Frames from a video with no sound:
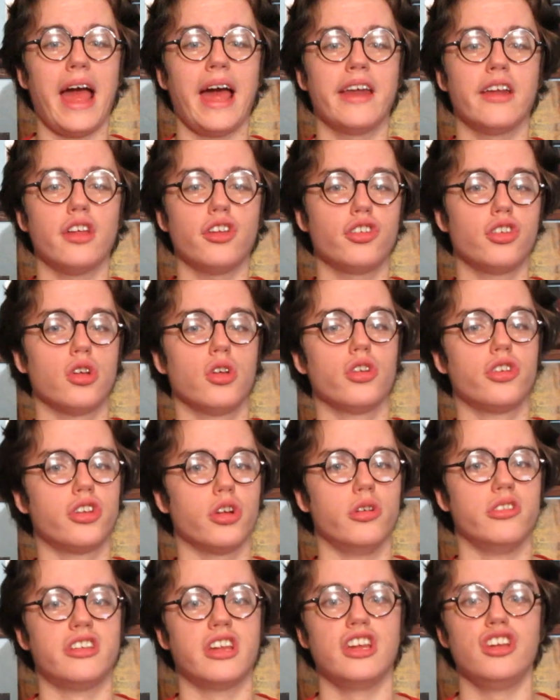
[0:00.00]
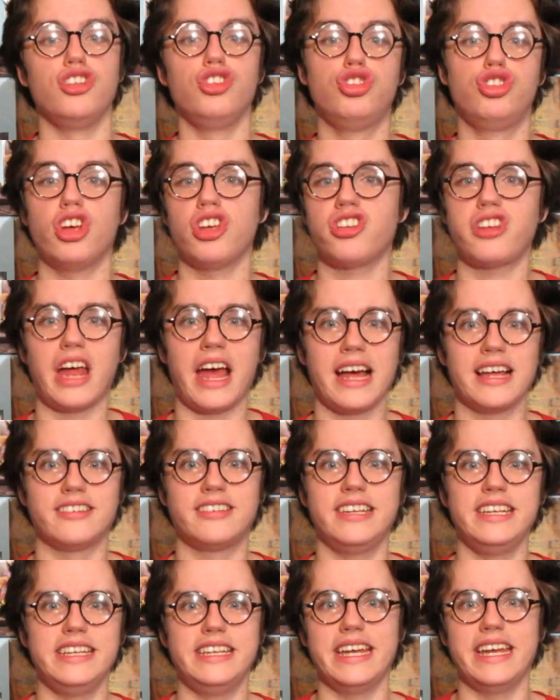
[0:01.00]
and Soul Stones just
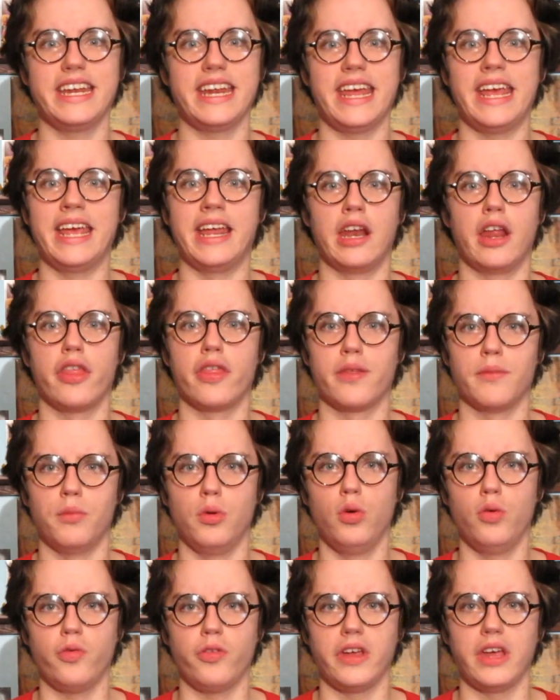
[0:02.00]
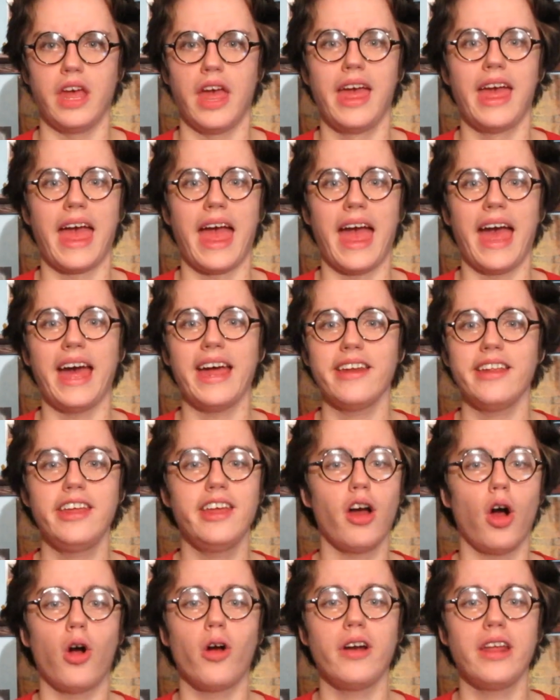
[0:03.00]
as he did in the movie, and
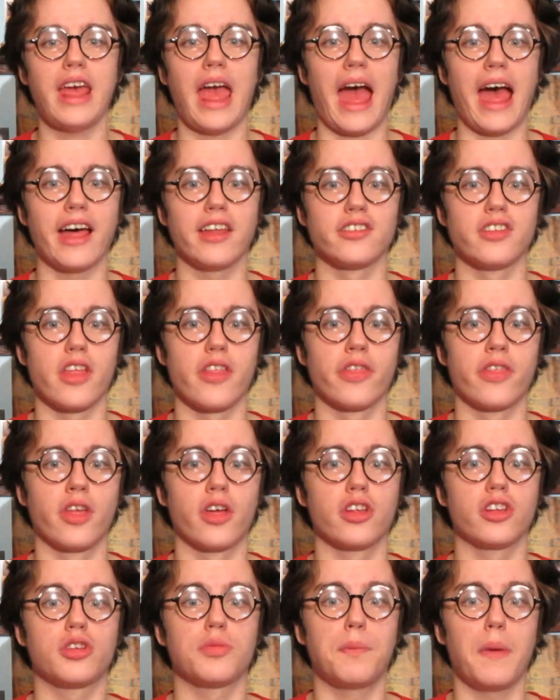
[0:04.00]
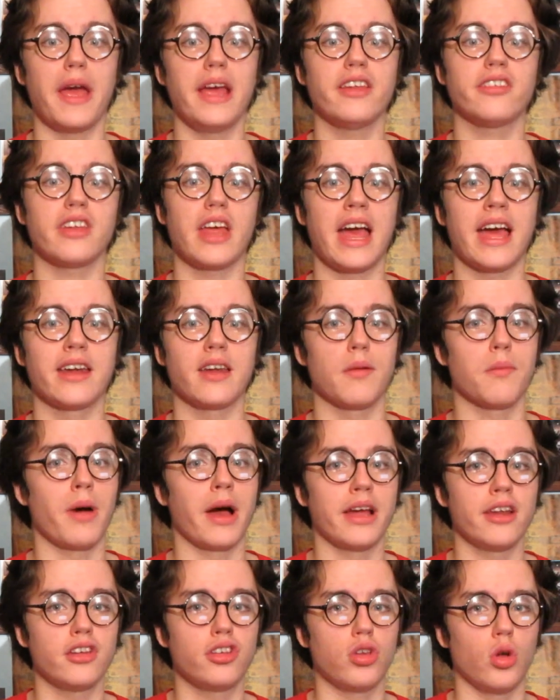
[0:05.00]
he already has the Space and
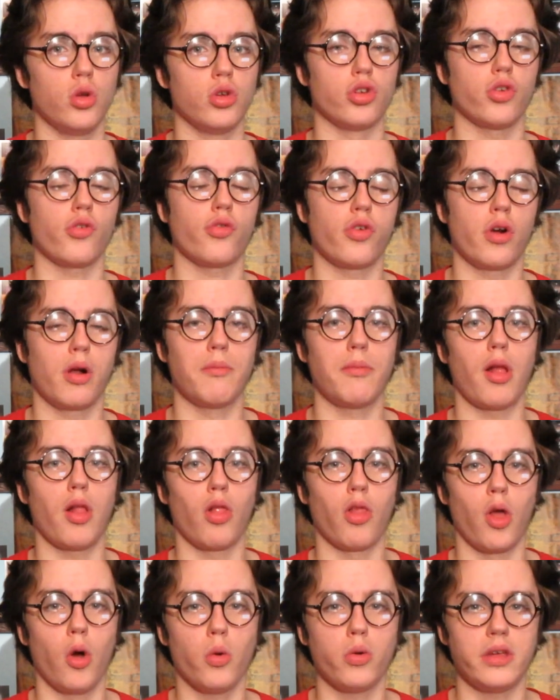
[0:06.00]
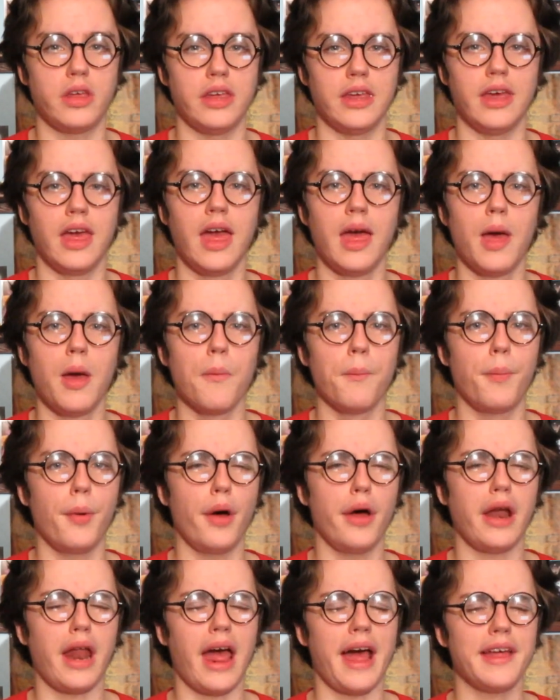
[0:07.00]
Mind Stones from Loki.
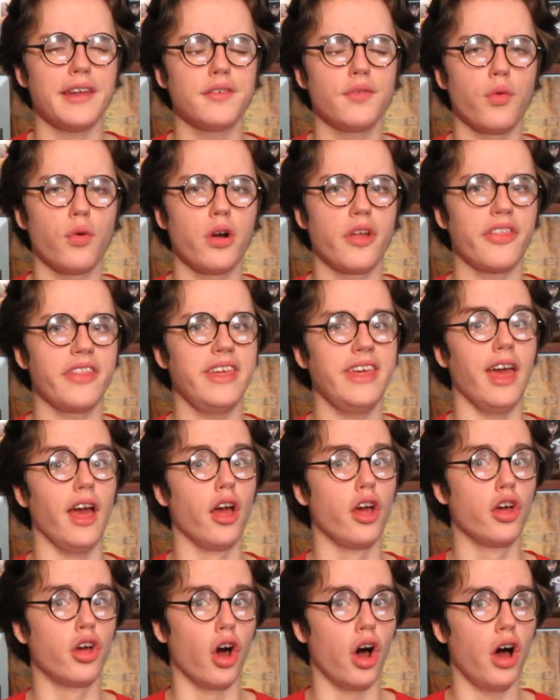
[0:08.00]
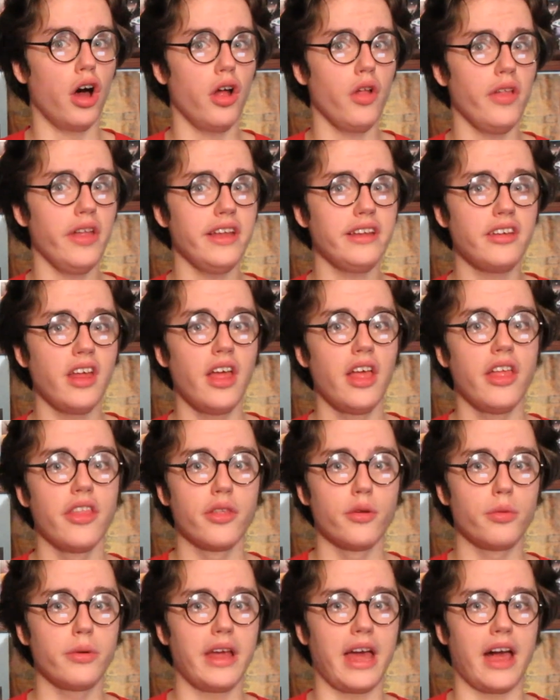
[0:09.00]
But as for the Gauntlet,
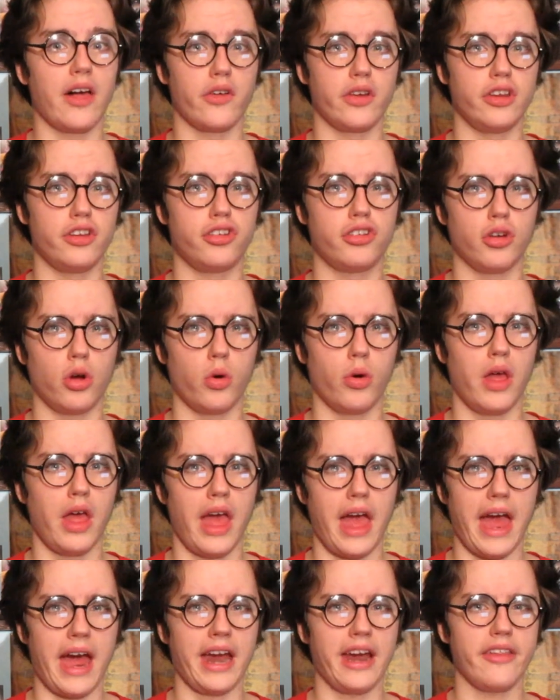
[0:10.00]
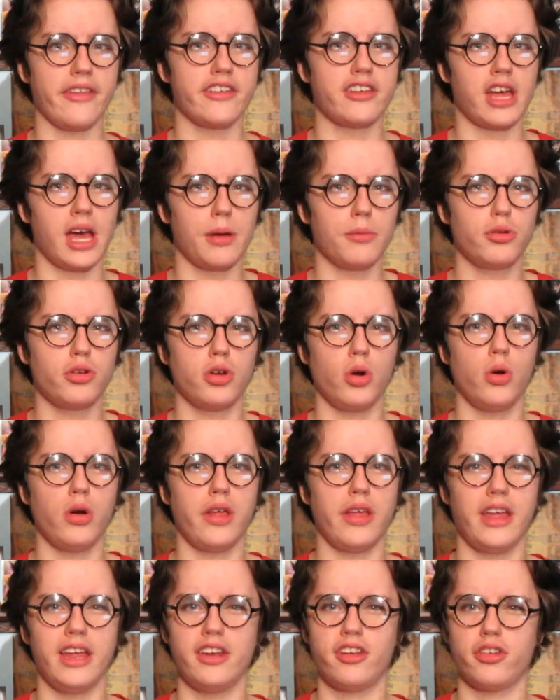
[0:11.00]
the Reality Stone, and the Time
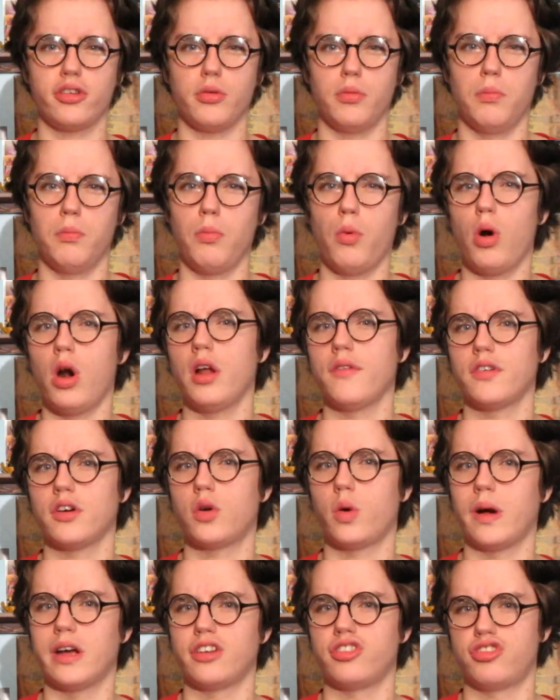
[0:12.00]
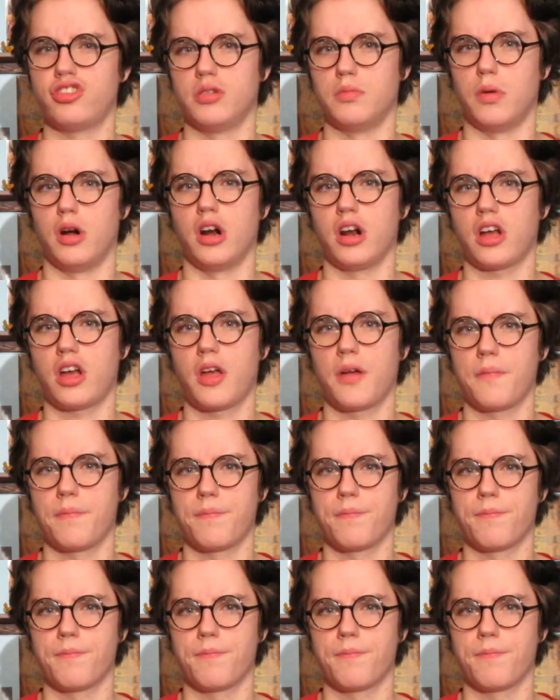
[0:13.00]
Stone, it's more of a question mark.